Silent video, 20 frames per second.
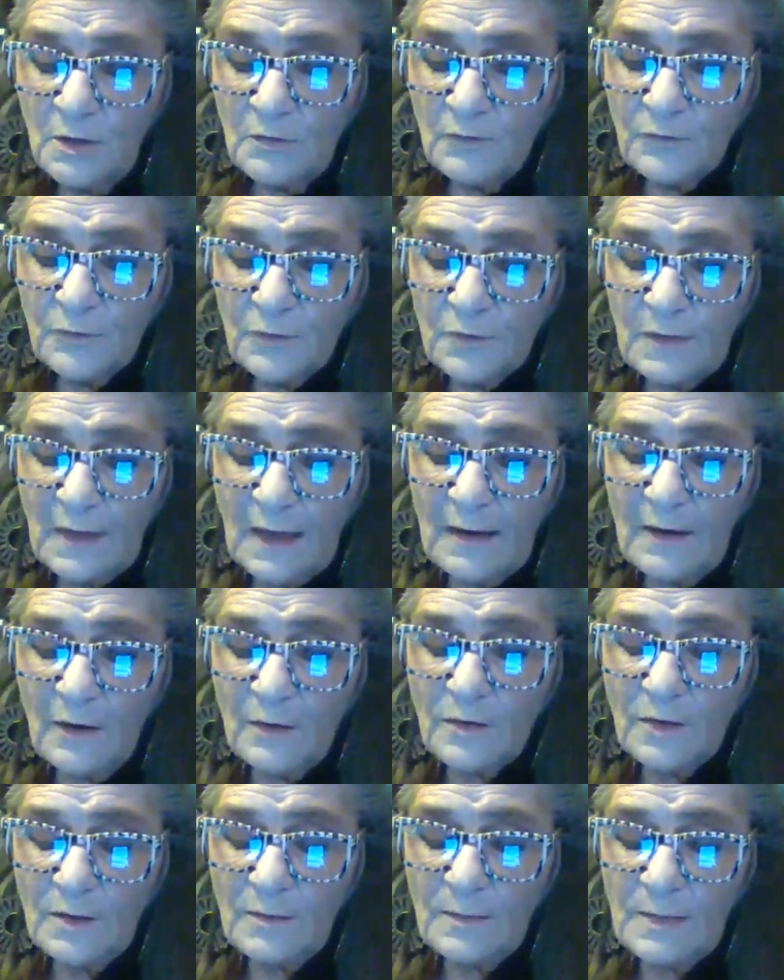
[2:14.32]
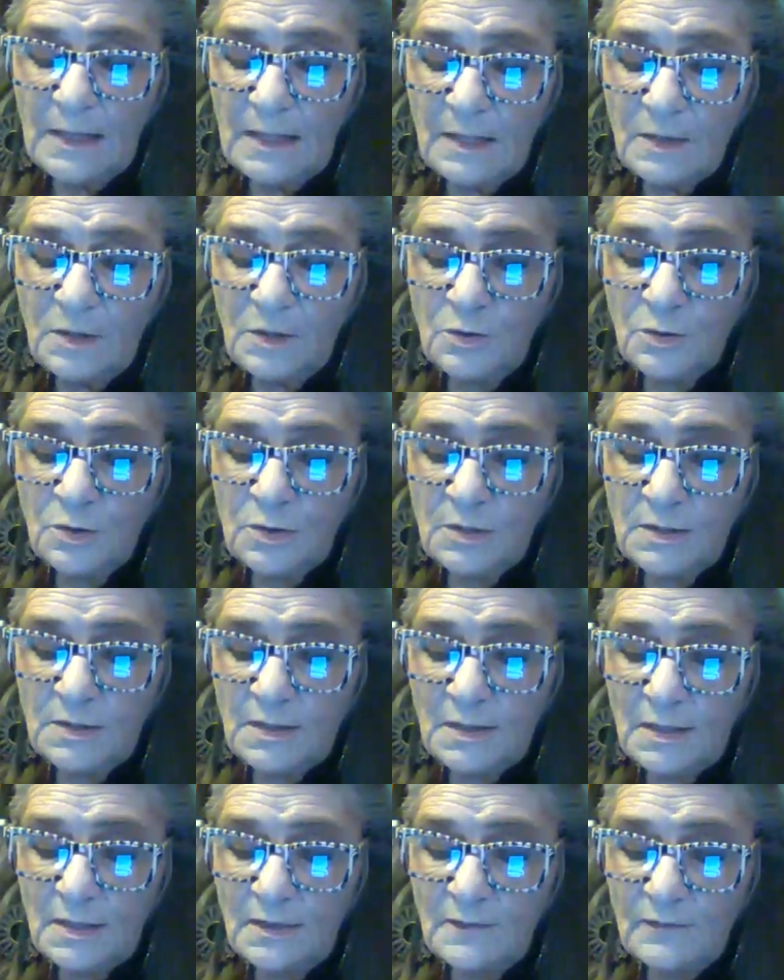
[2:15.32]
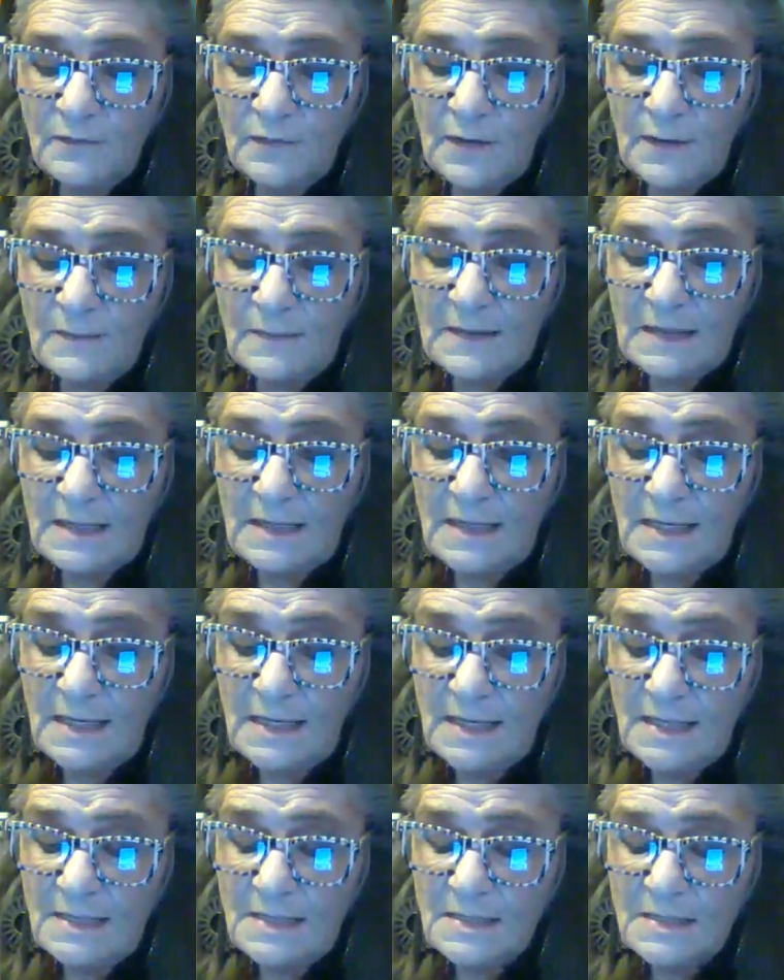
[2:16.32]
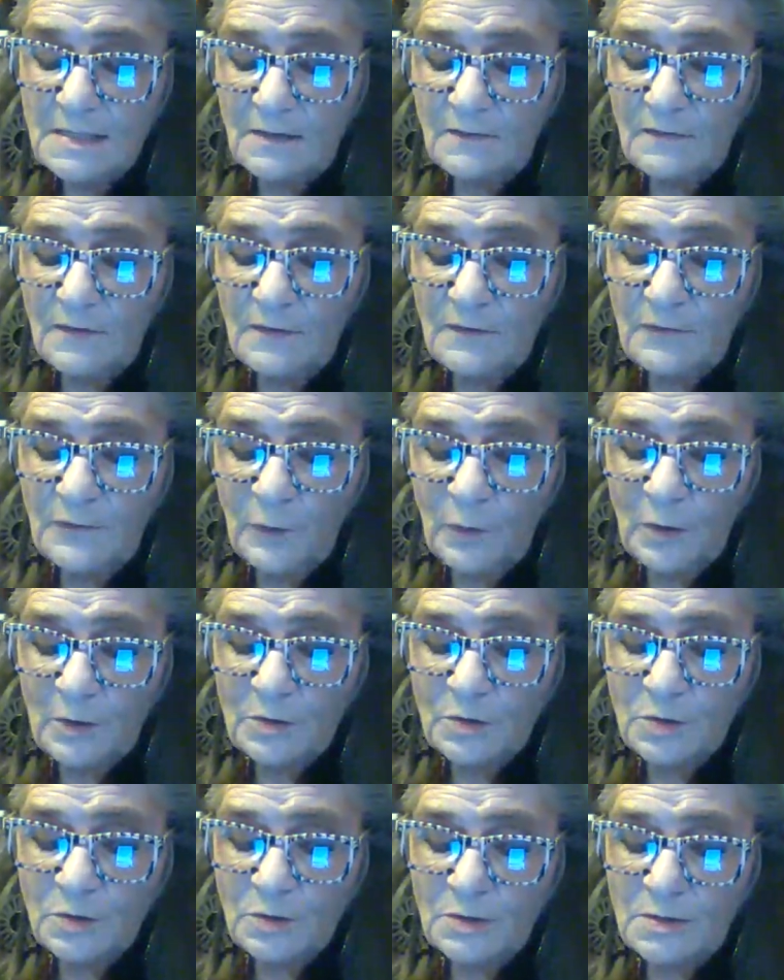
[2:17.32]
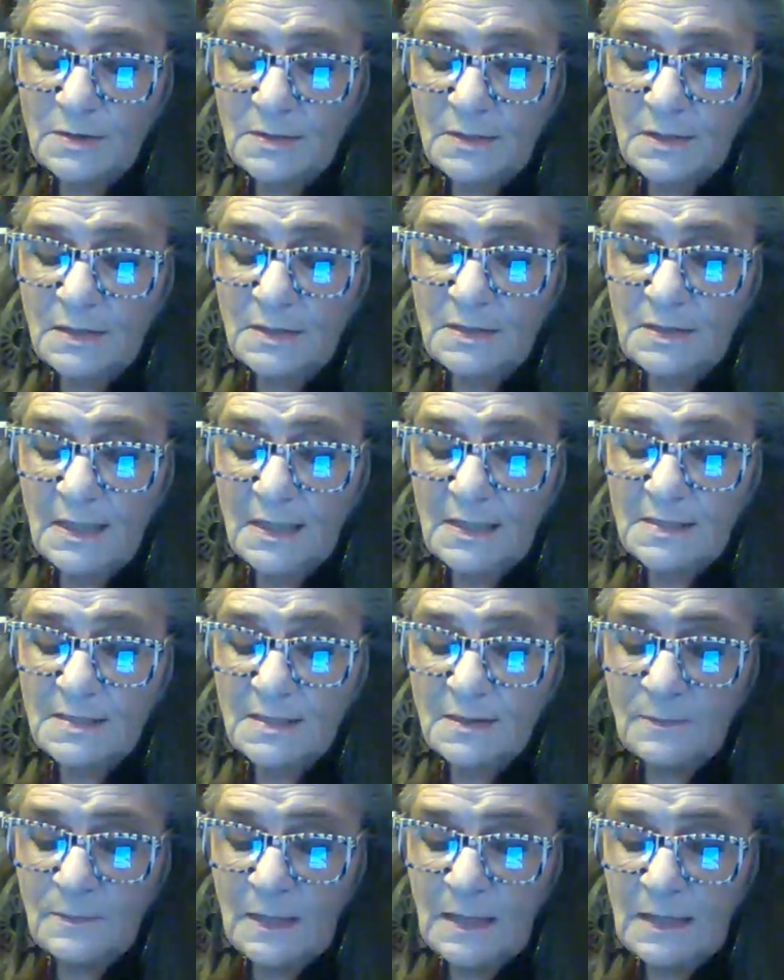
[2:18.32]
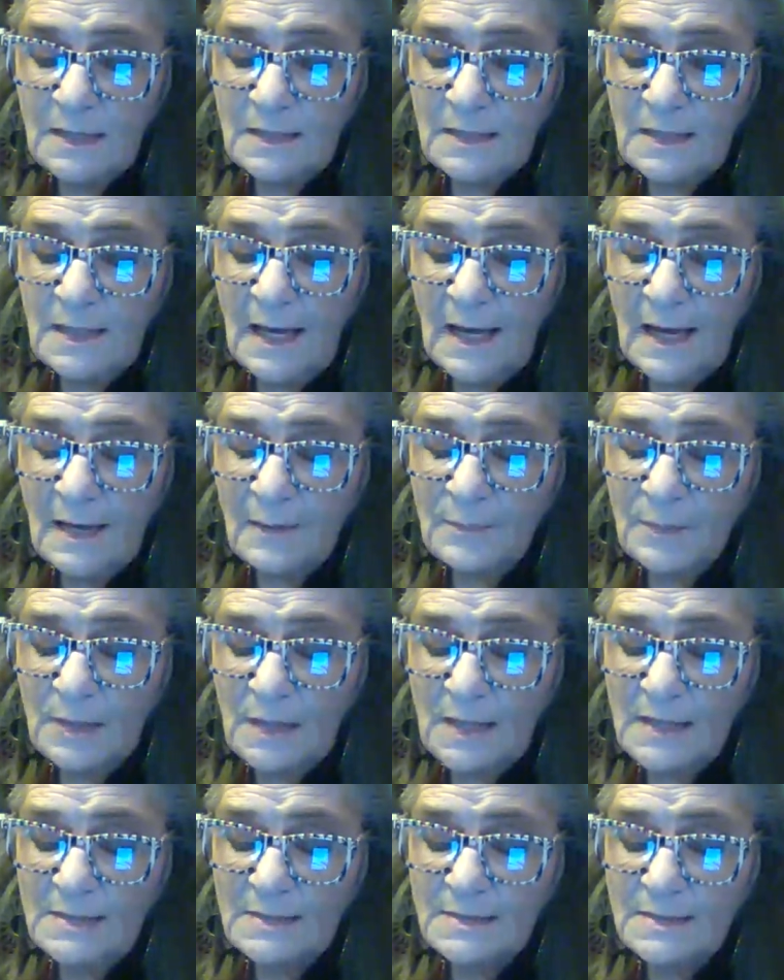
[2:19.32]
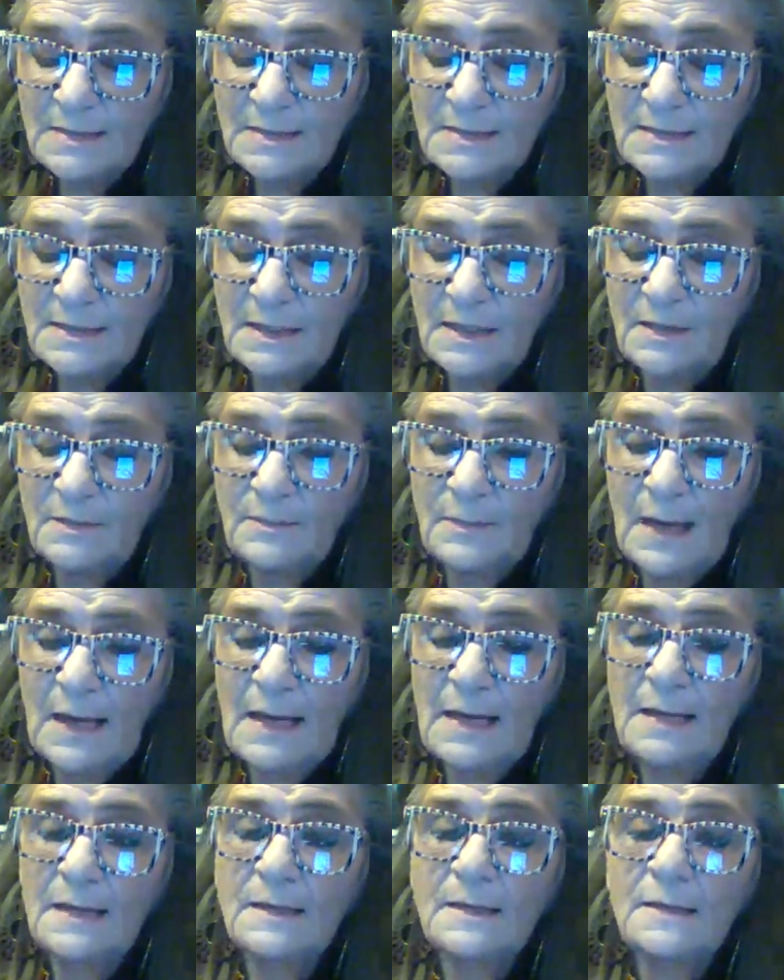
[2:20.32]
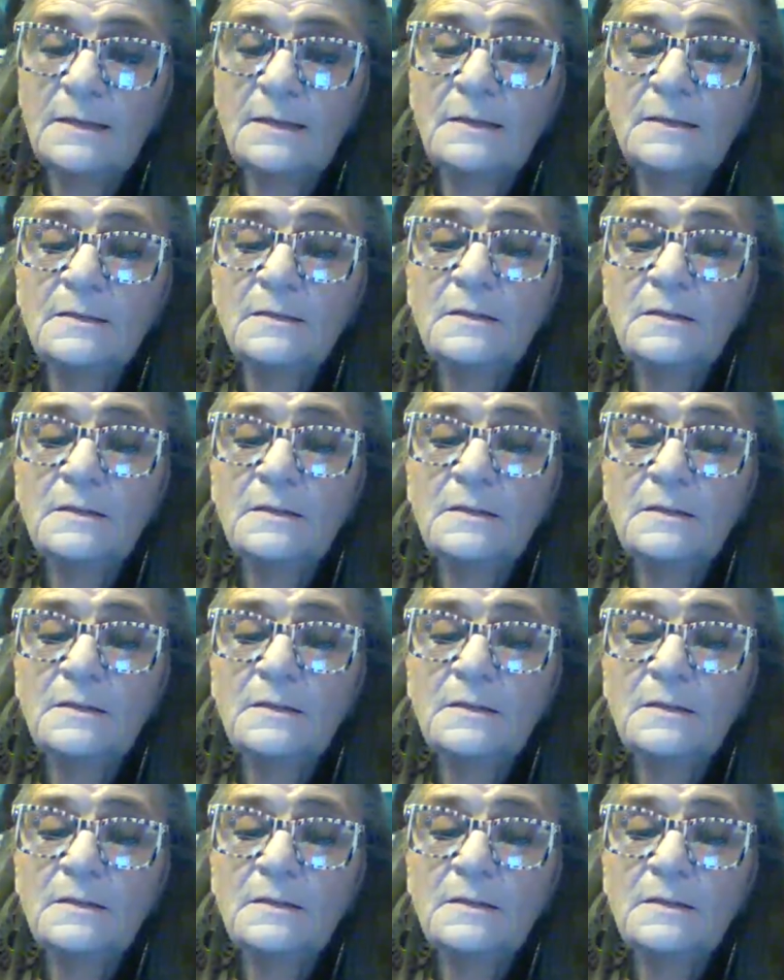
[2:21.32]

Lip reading: For they are the men who can deliver up the keys of the fortress. A dozen men in high places in command,